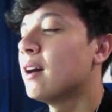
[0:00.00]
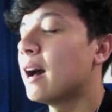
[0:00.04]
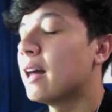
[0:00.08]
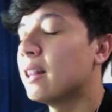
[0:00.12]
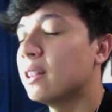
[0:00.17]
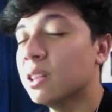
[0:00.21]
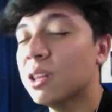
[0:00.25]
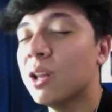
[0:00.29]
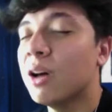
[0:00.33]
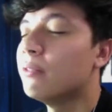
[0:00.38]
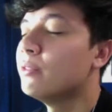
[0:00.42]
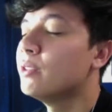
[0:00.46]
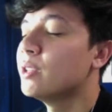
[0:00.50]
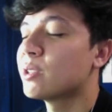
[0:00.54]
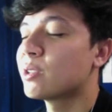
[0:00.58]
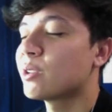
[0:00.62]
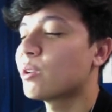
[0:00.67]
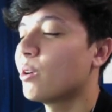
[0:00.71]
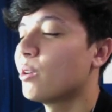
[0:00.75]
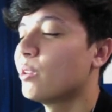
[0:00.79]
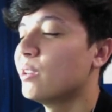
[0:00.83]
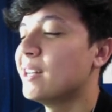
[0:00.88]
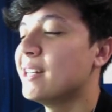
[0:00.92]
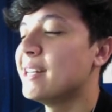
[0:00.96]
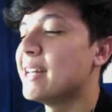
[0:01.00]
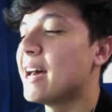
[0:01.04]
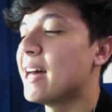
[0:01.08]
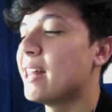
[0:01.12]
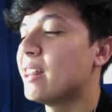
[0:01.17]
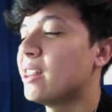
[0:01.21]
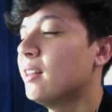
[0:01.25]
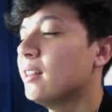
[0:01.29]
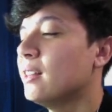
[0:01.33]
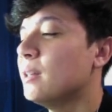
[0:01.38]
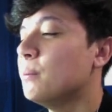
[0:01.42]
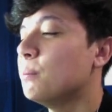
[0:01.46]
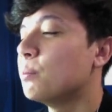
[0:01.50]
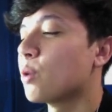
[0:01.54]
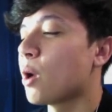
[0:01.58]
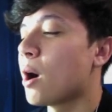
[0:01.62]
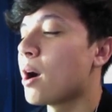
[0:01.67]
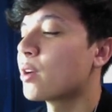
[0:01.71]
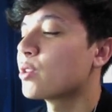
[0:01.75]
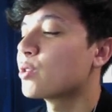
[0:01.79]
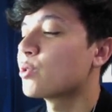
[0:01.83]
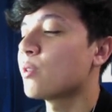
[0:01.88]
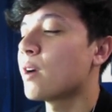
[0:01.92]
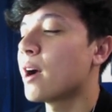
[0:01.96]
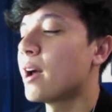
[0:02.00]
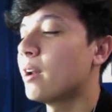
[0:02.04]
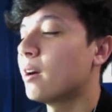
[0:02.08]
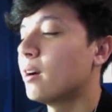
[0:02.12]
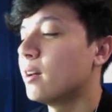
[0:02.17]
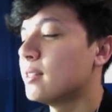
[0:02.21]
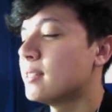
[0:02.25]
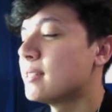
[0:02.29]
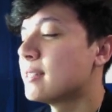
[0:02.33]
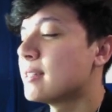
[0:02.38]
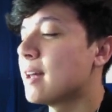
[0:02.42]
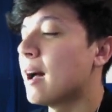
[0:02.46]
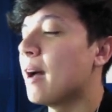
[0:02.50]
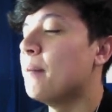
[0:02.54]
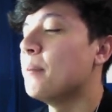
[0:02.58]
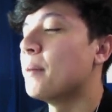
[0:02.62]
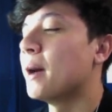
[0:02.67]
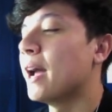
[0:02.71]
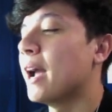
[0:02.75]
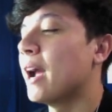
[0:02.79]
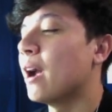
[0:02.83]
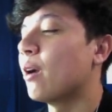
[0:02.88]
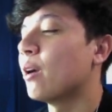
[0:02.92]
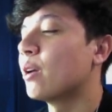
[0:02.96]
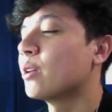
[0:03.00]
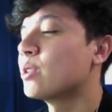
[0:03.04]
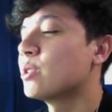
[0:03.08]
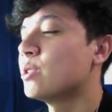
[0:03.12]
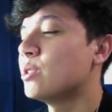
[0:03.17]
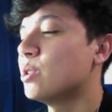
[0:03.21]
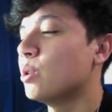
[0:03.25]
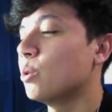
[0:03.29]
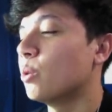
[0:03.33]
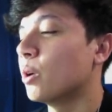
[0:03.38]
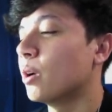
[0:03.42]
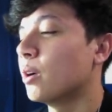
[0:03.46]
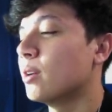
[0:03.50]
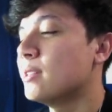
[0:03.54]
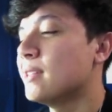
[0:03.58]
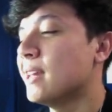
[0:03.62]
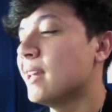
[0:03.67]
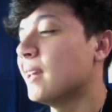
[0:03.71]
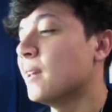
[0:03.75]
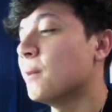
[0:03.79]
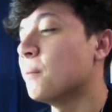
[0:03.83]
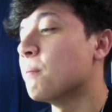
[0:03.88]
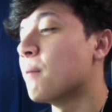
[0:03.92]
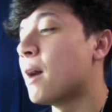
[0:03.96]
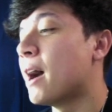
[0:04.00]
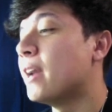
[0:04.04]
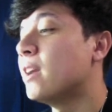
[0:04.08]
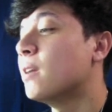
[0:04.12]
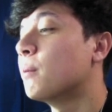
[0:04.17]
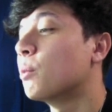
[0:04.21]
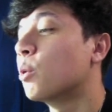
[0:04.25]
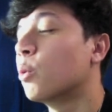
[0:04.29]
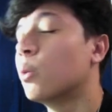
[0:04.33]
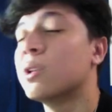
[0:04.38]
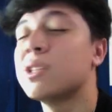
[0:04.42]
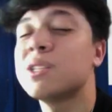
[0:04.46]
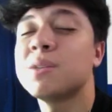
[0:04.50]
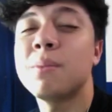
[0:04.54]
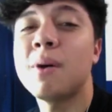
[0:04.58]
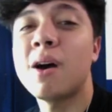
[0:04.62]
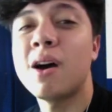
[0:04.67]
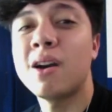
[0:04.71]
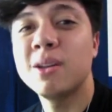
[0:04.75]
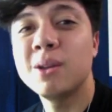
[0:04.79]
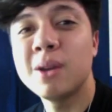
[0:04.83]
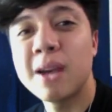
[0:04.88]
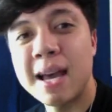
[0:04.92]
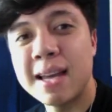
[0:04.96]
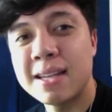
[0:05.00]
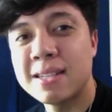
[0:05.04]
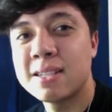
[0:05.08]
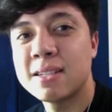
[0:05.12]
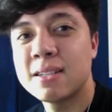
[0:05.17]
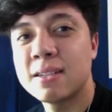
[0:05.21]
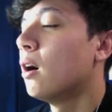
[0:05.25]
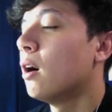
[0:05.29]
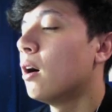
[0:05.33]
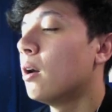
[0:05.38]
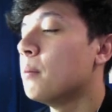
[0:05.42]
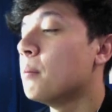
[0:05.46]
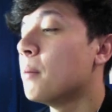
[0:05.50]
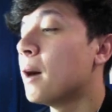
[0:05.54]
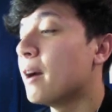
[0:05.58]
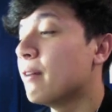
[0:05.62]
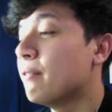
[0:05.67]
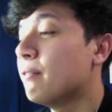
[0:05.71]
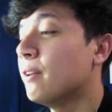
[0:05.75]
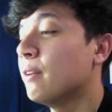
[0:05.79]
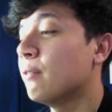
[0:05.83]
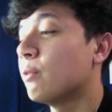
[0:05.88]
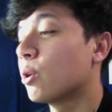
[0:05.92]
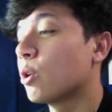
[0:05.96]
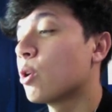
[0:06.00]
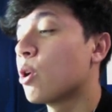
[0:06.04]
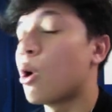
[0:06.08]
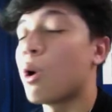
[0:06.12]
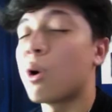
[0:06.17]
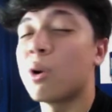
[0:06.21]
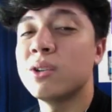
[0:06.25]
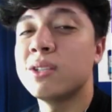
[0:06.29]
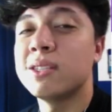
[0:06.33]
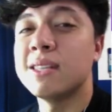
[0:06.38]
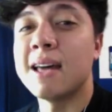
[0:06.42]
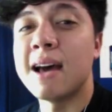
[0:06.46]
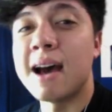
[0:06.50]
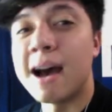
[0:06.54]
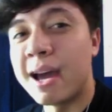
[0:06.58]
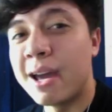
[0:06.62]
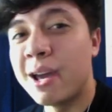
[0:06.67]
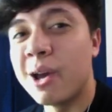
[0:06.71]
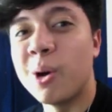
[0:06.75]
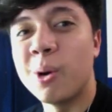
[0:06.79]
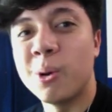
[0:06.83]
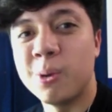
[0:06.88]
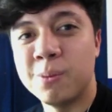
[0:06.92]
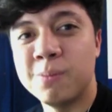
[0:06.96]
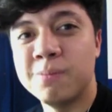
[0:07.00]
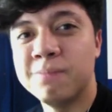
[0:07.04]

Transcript: I love this card to death. The Brock's Rhydon, signed by Eric Stewart, taking my number one spot, you guys, on my favorite cards that I own.